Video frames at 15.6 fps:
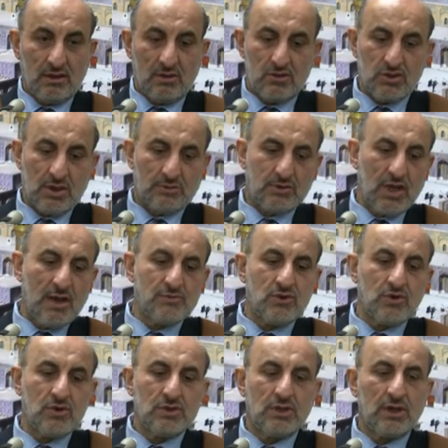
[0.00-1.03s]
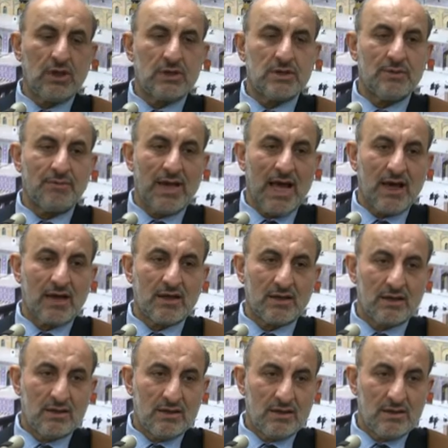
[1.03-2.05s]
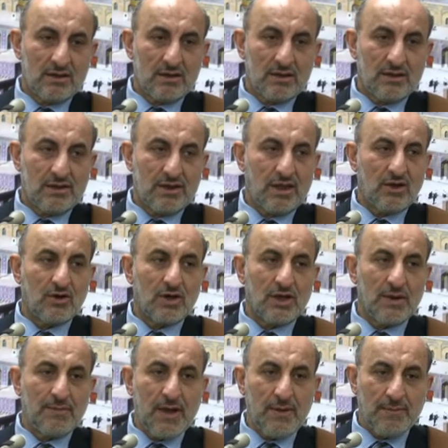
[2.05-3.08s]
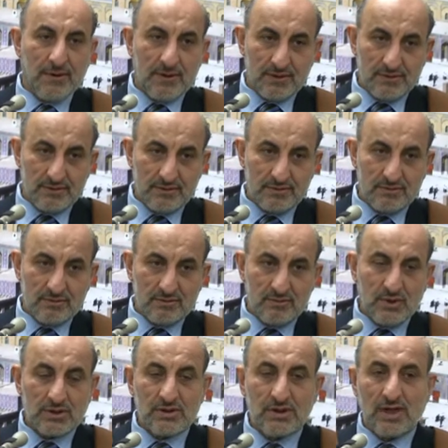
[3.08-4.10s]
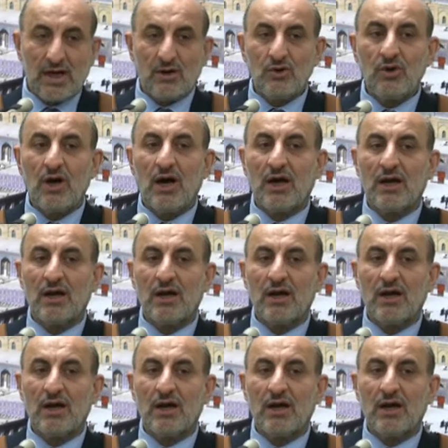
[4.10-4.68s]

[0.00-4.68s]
Sometimes you see the black thing on a paper, but now you are